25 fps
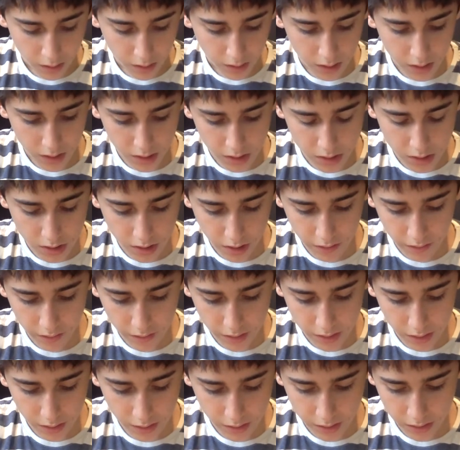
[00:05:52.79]
Gershon
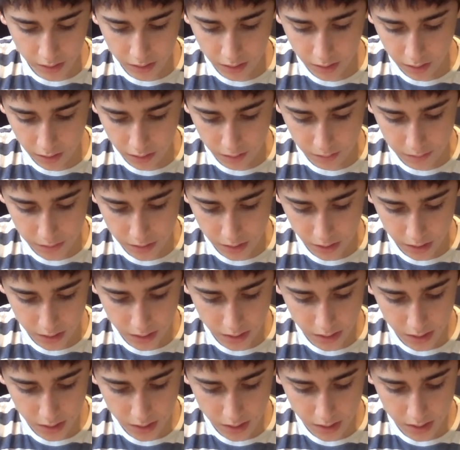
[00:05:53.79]
returned home.
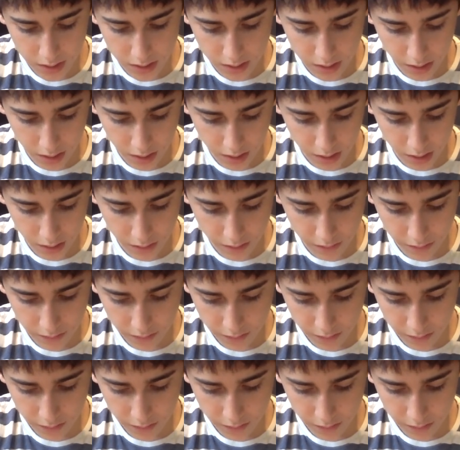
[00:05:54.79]
Just as the Sadiq